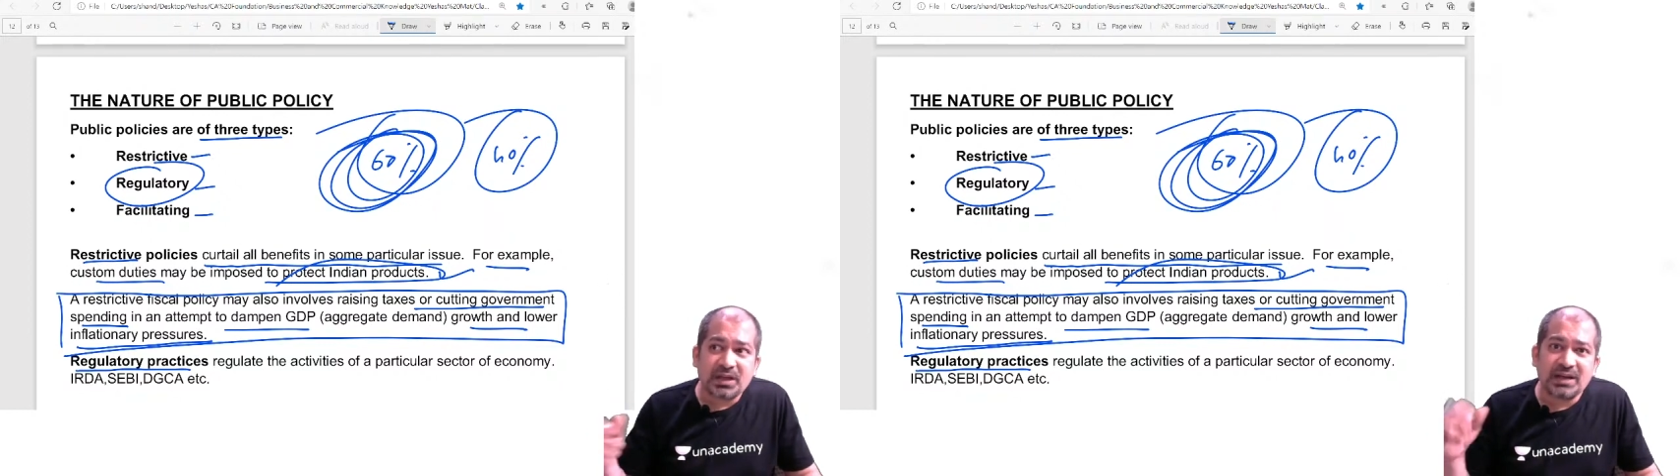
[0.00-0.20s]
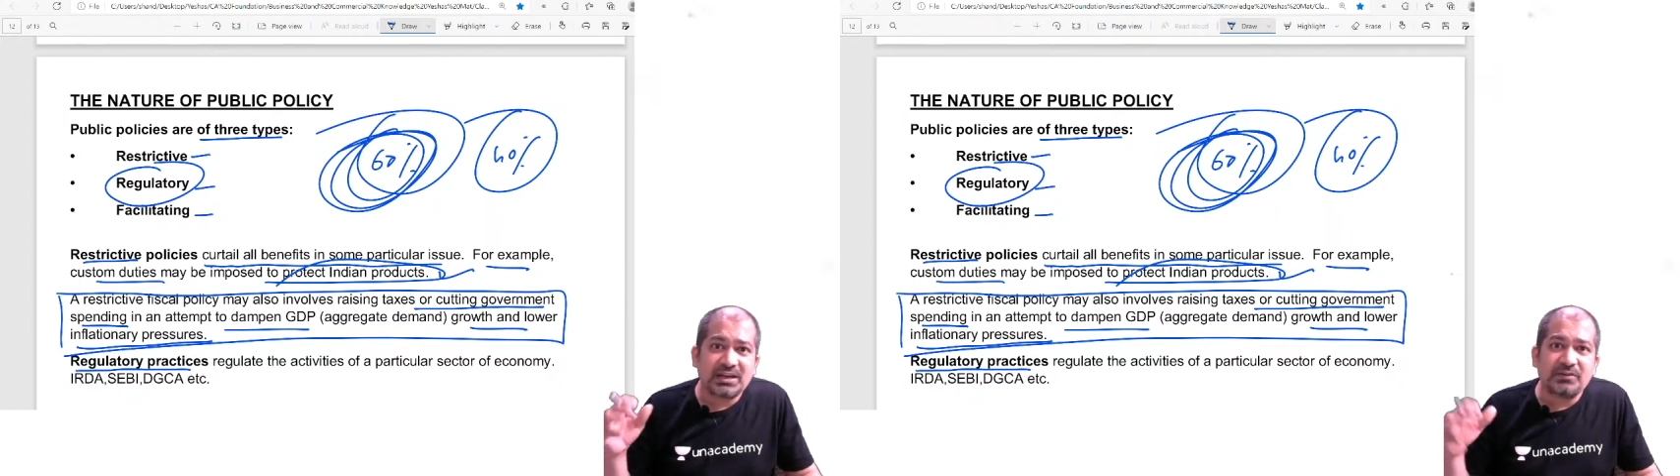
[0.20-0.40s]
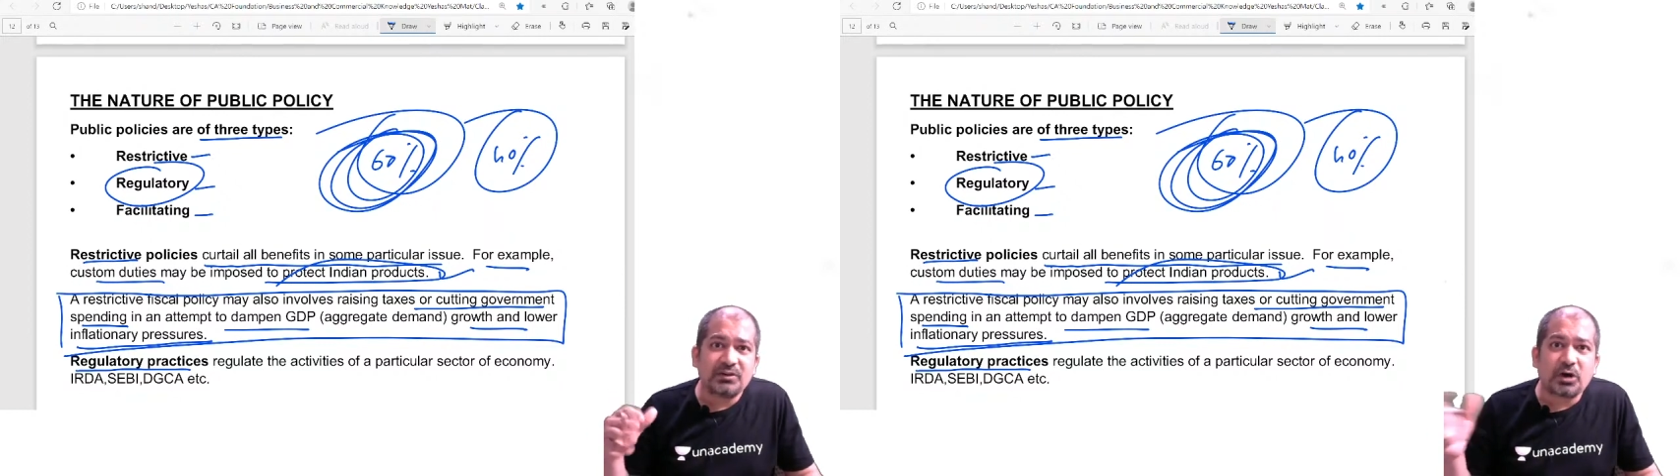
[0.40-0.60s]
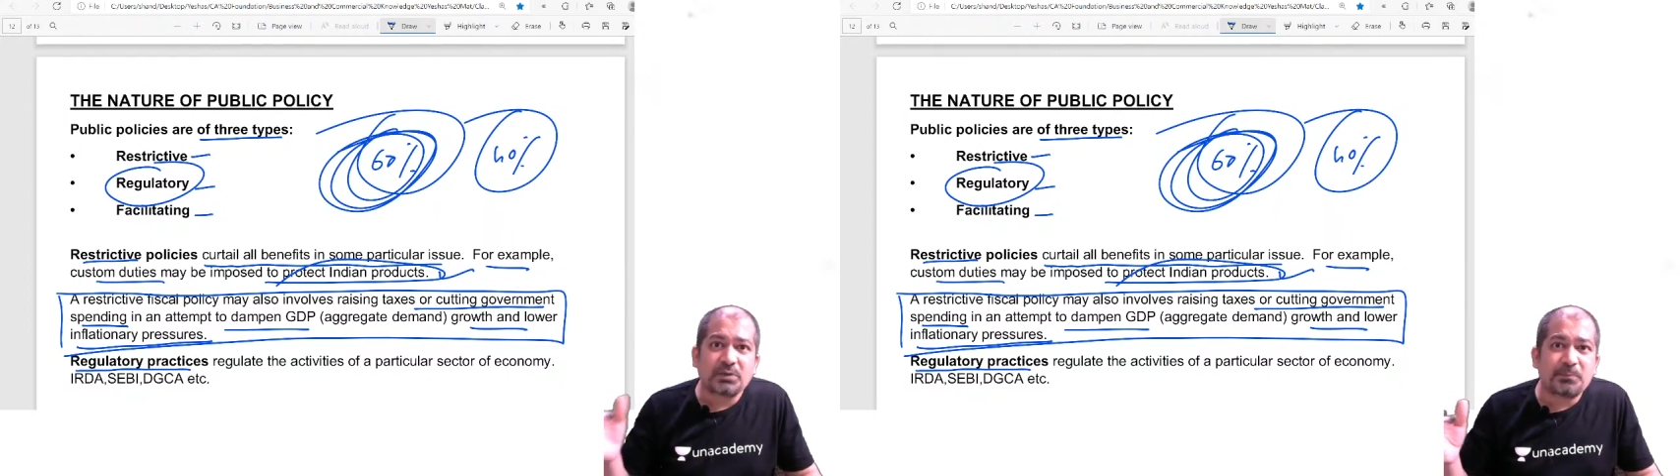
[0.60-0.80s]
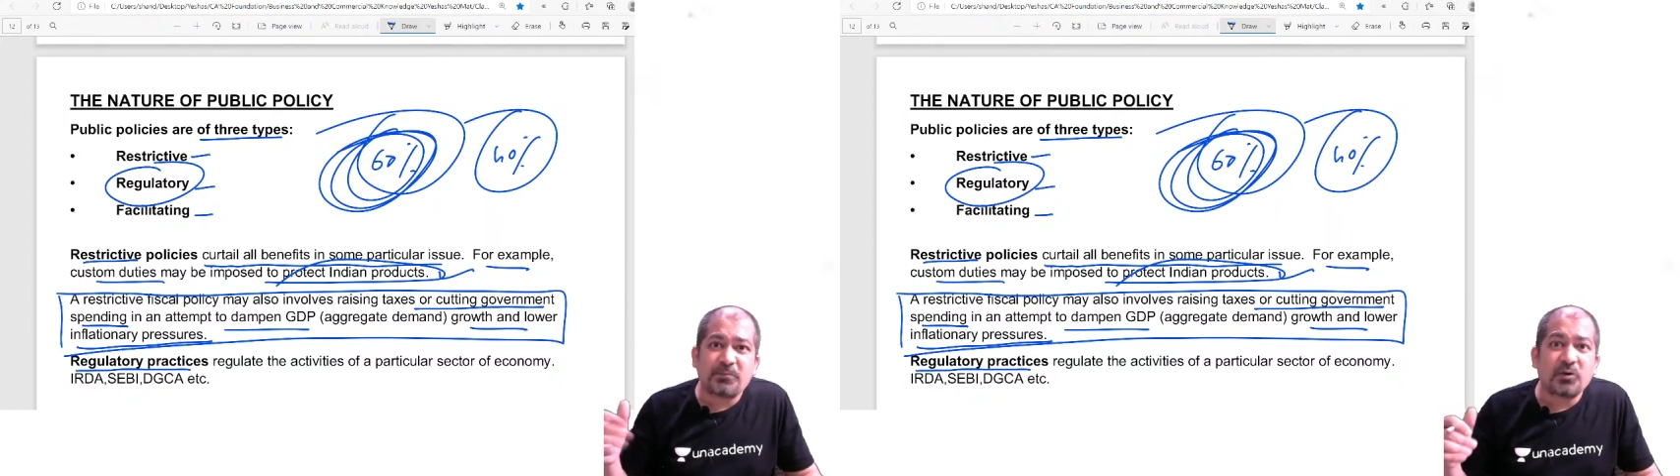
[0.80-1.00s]
and they will
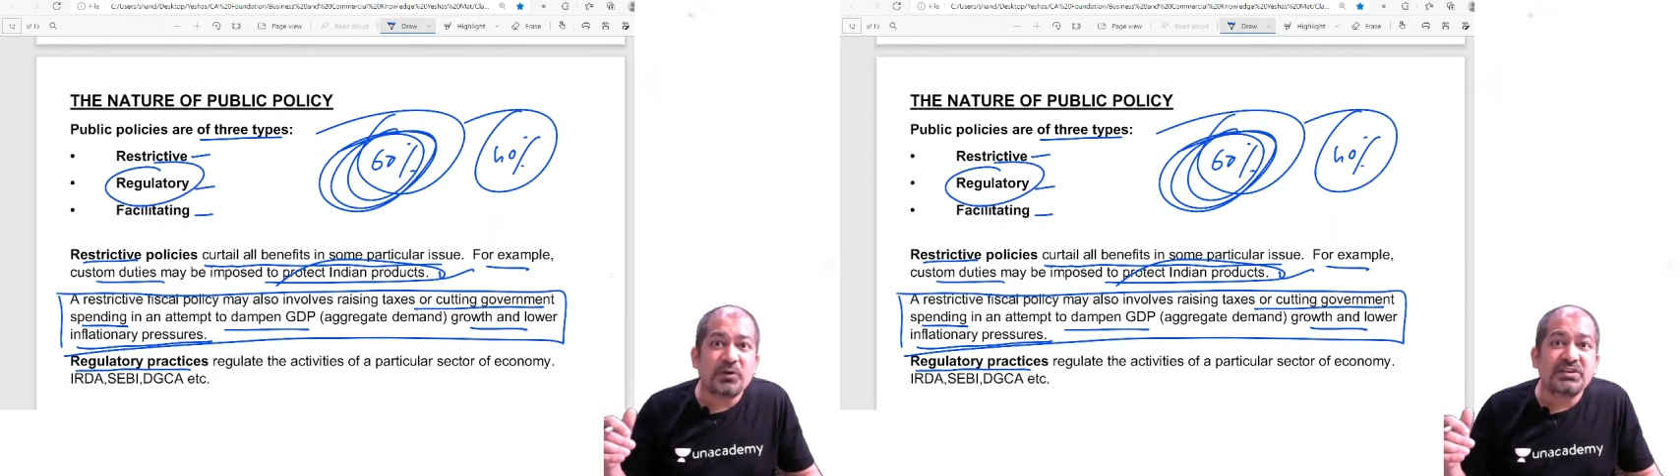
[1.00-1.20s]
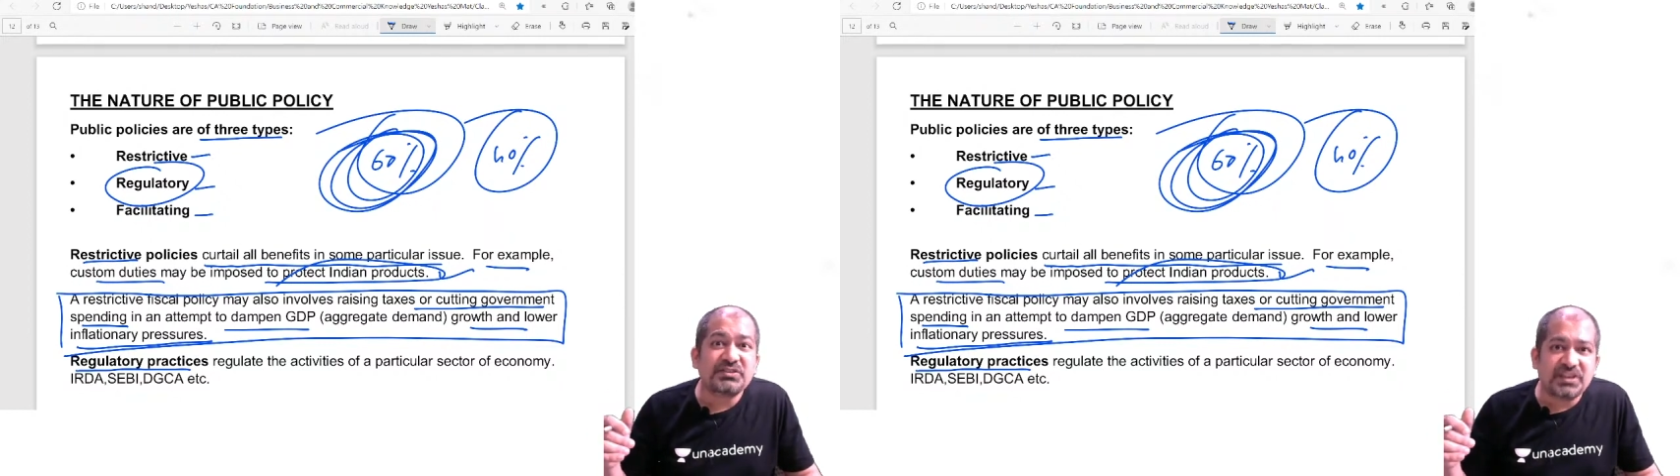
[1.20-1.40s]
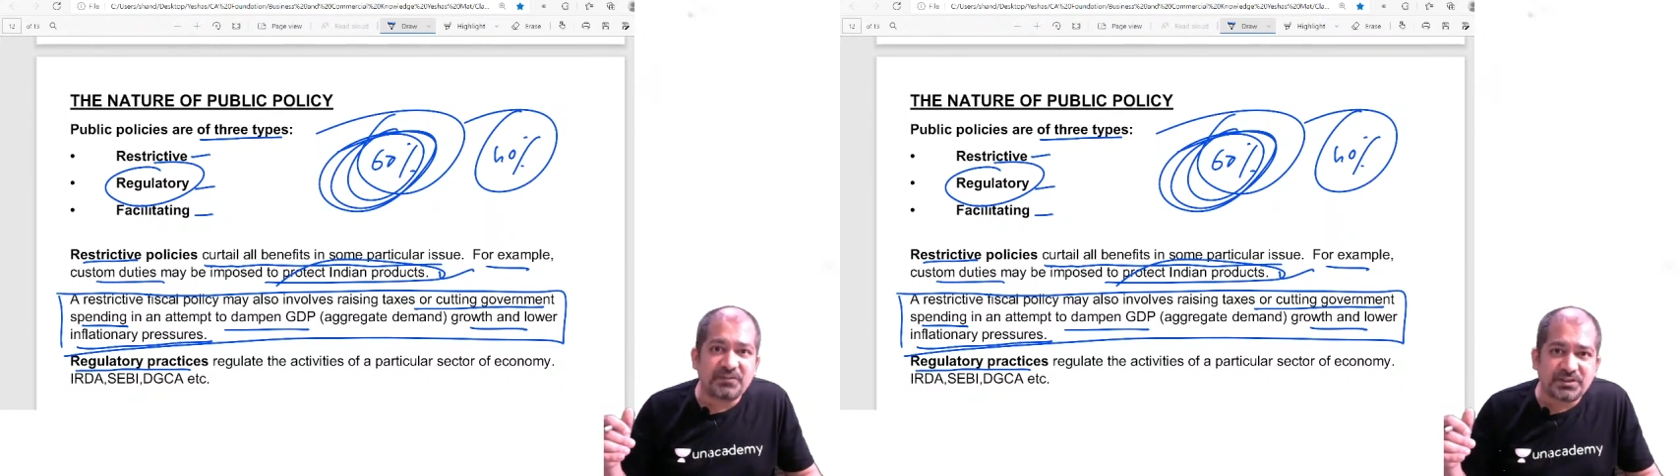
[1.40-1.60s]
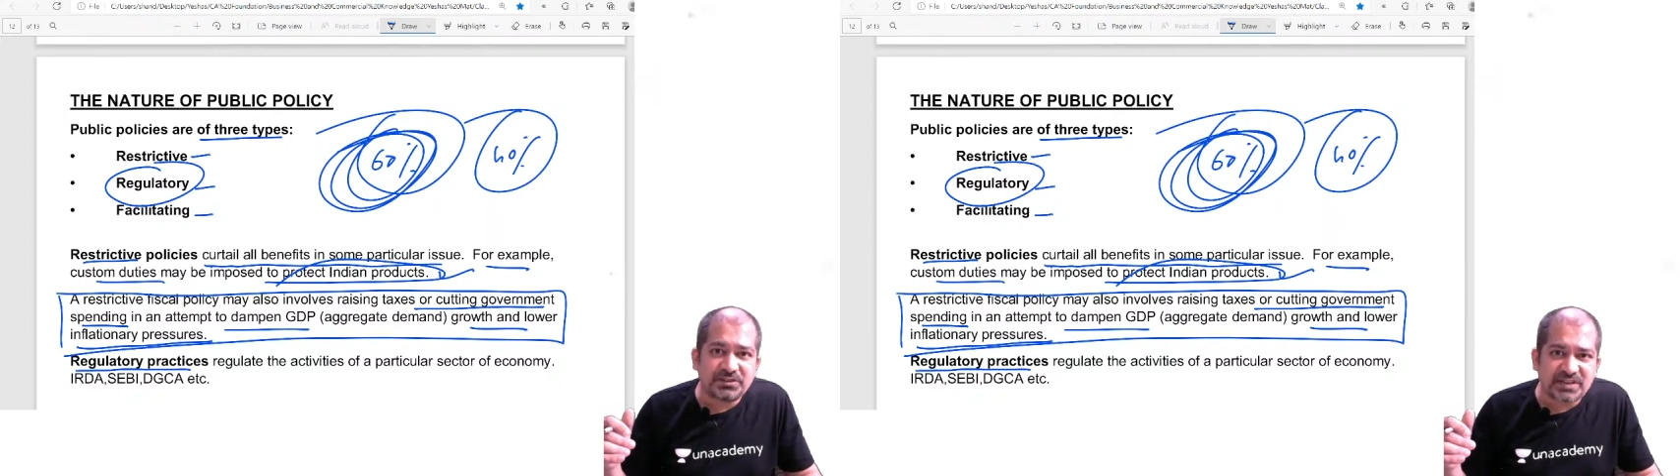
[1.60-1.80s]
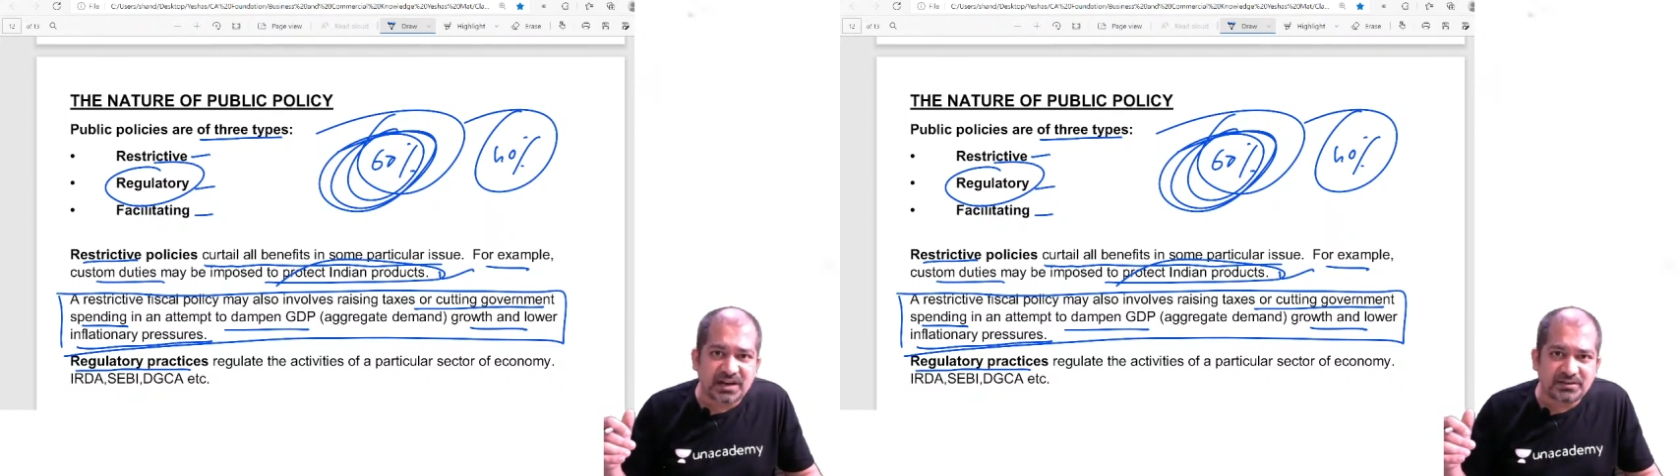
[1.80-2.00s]
not follow any safety
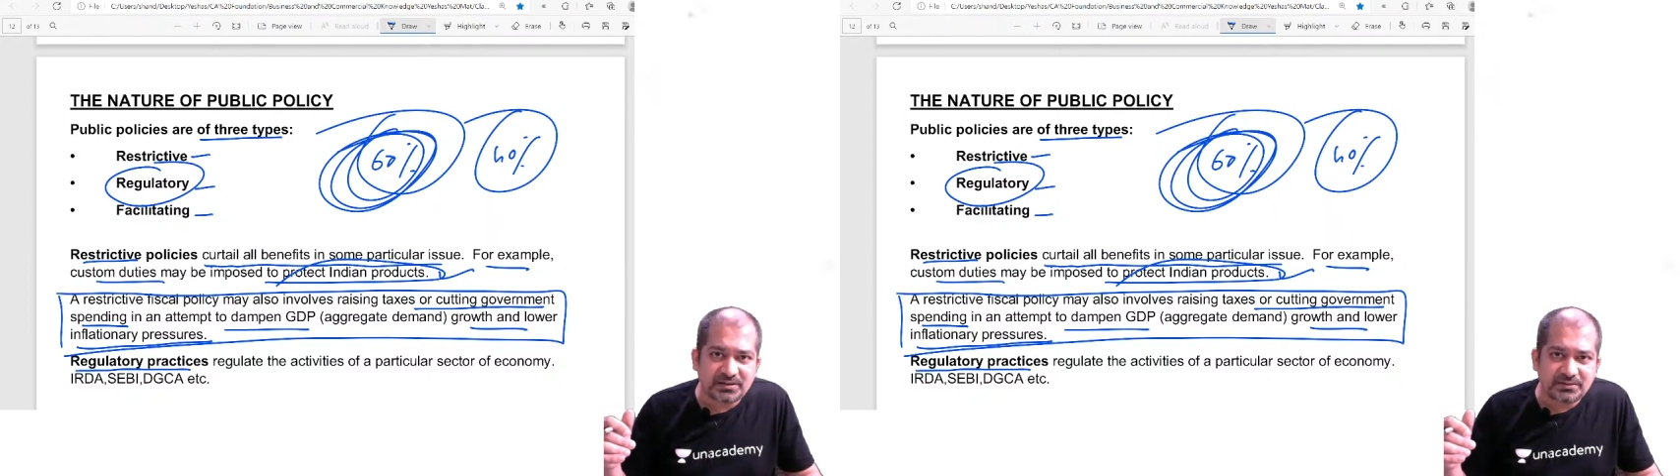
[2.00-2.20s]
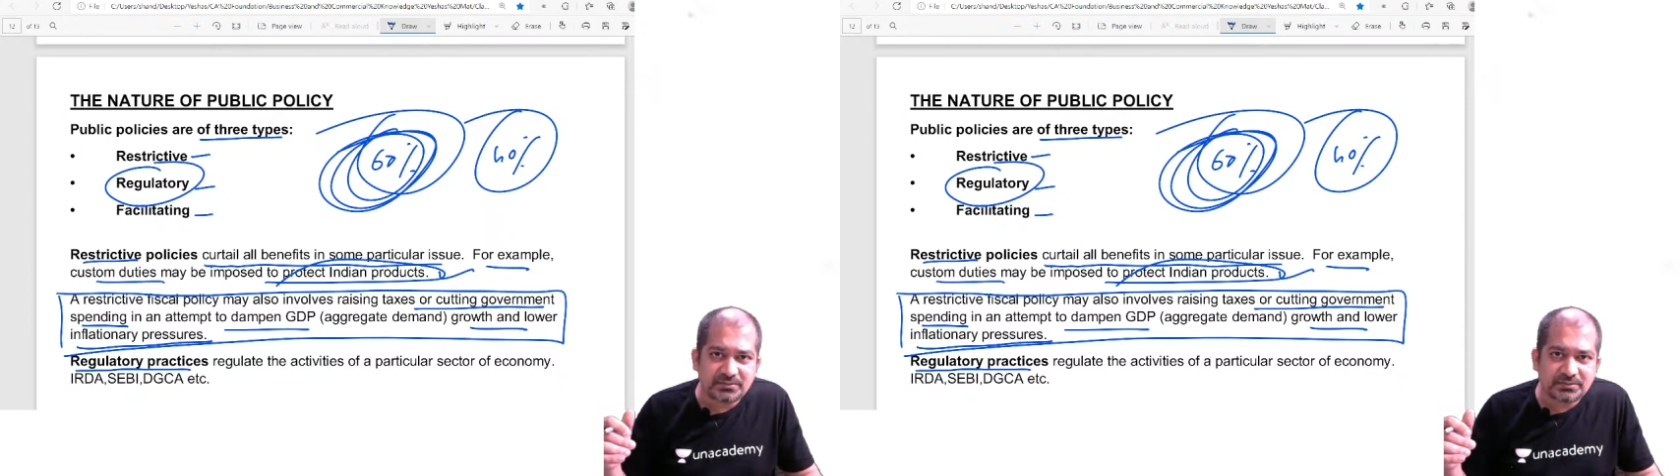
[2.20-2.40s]
standard.